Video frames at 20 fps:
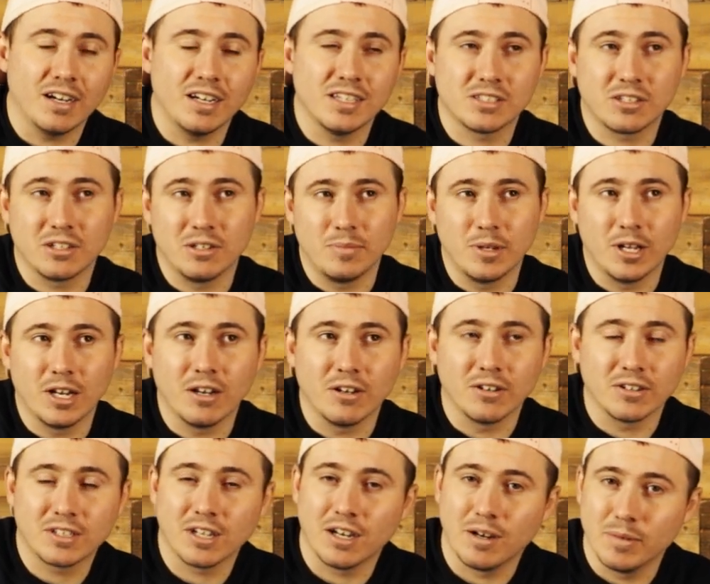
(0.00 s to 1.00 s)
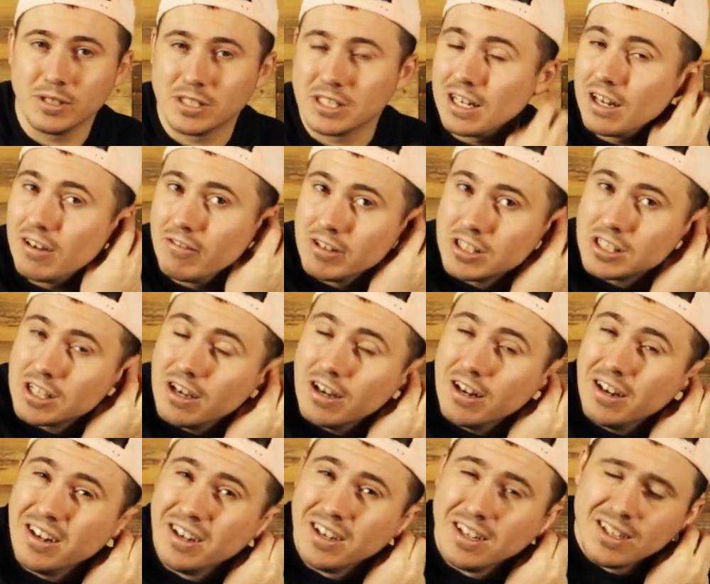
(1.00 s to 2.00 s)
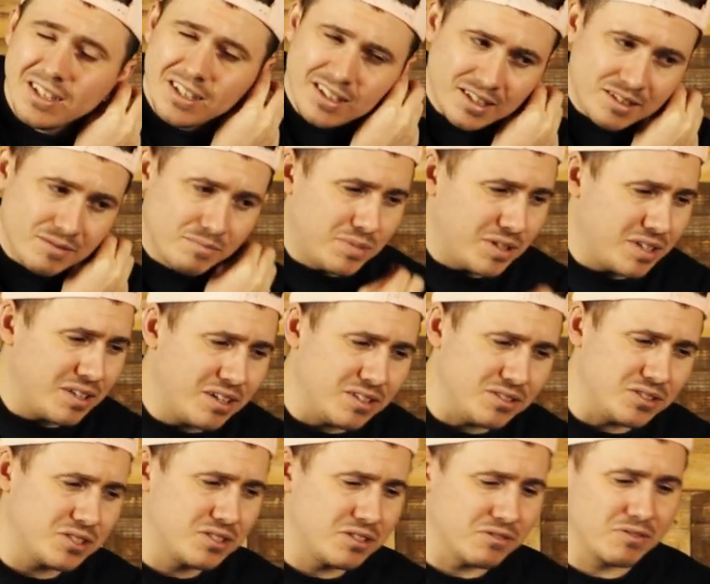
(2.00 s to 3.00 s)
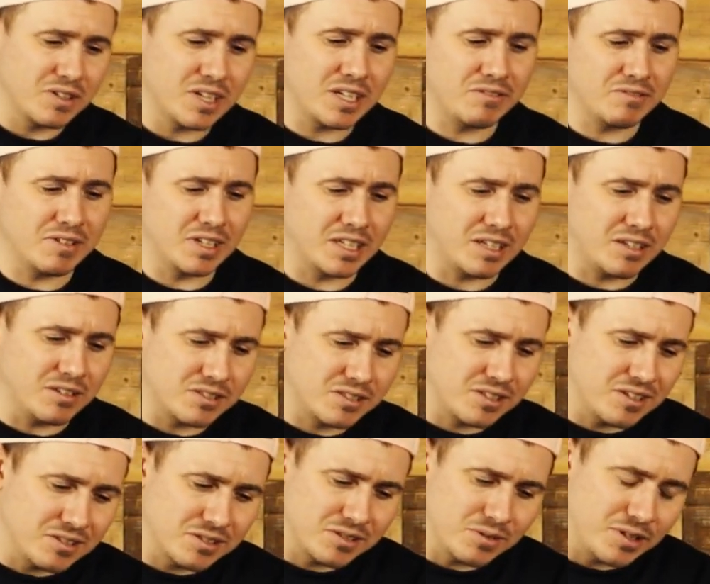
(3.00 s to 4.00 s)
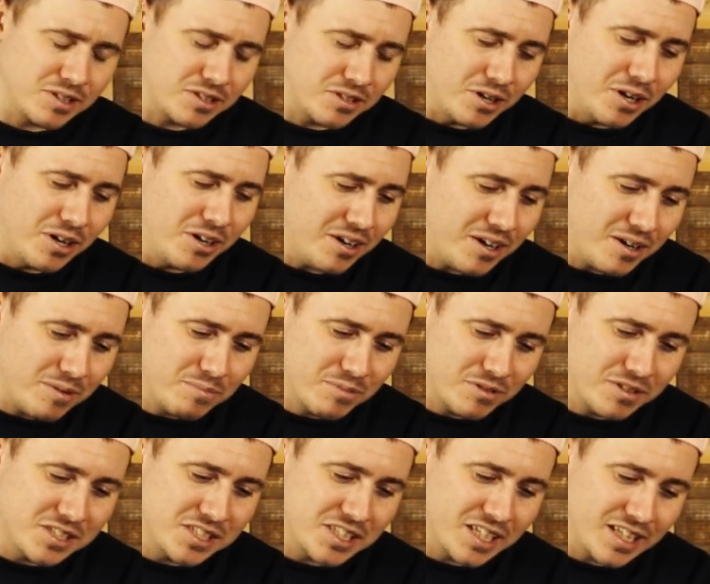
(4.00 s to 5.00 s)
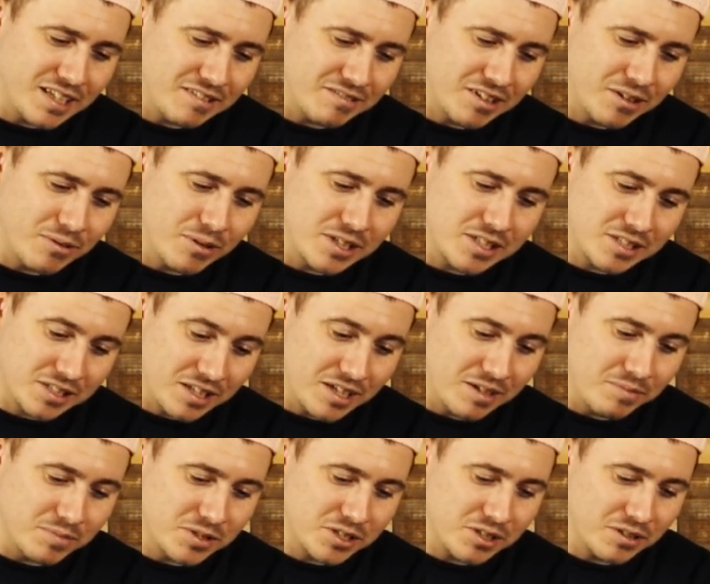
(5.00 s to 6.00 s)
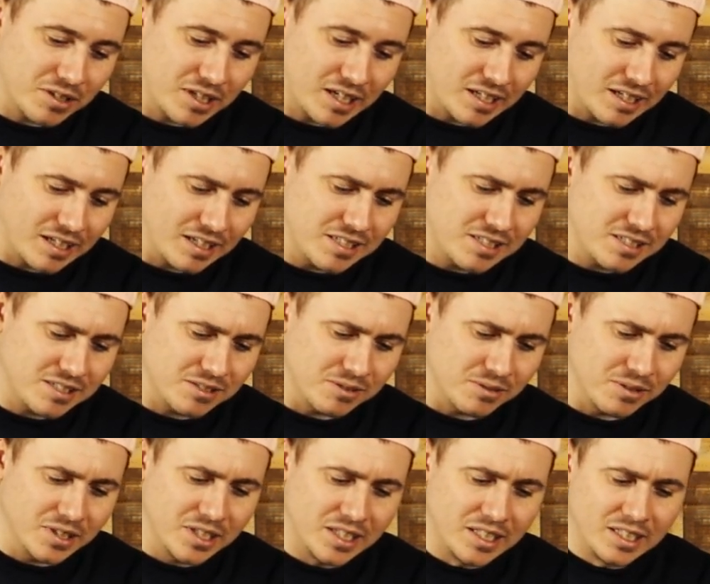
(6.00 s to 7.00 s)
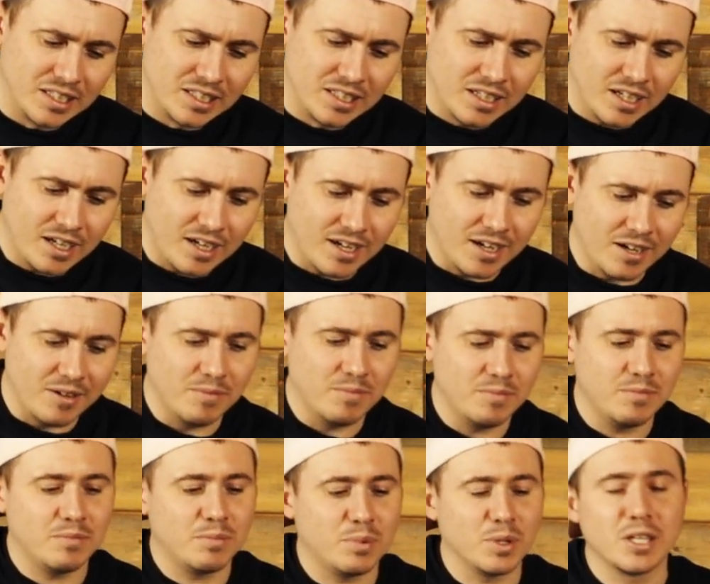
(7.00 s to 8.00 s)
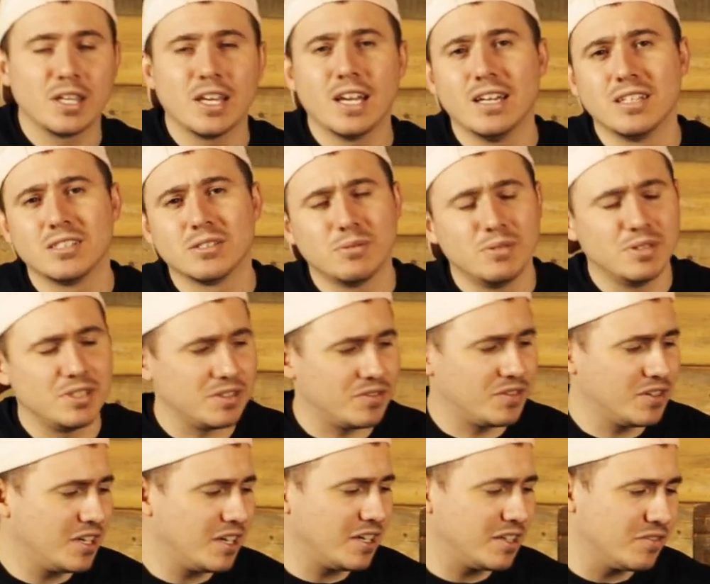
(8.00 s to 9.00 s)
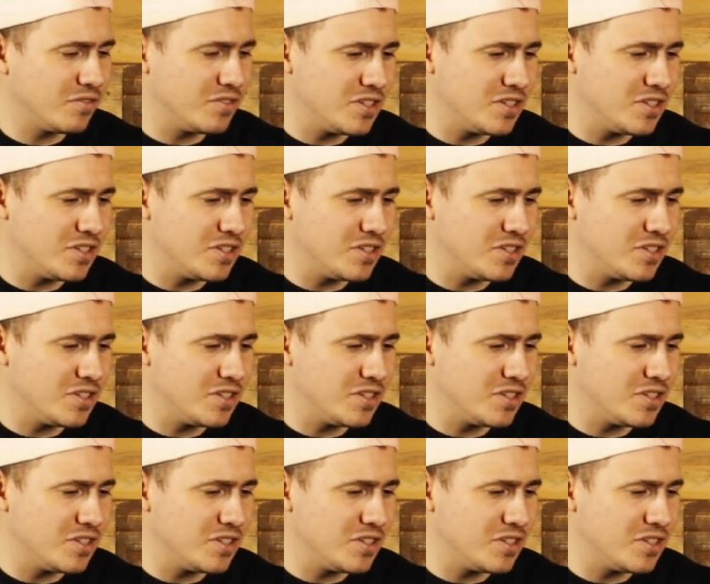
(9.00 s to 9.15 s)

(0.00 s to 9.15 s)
it's going to be a long time until I return. But no, just a really good song. So I appreciate that request, and I'm so glad I listened to it. But yeah, as always, if you like the